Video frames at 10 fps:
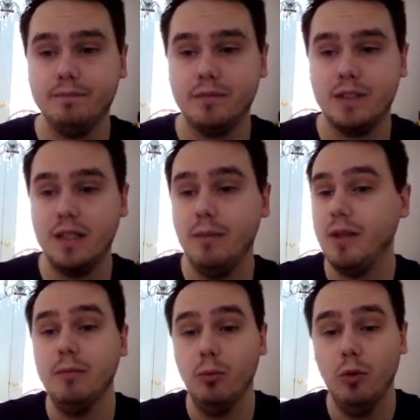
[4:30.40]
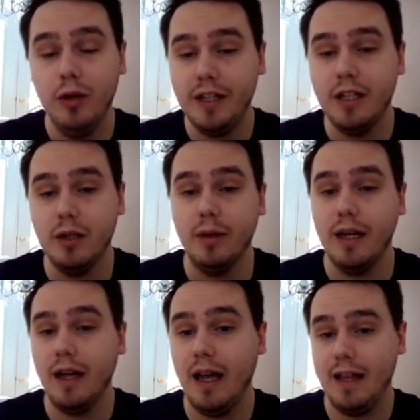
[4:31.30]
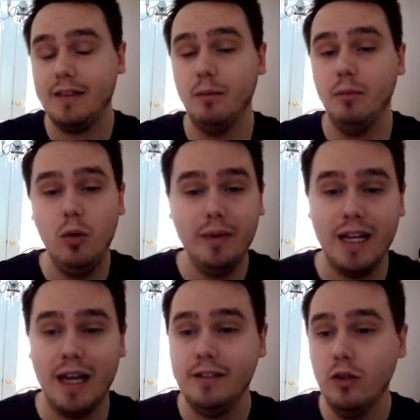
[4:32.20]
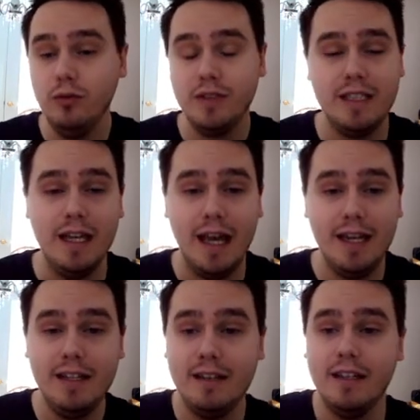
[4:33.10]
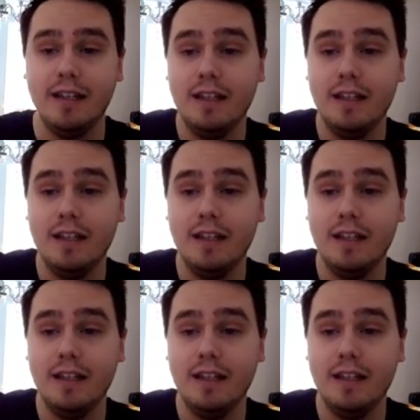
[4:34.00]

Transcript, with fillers: something more here. But at the moment, I don't see anything.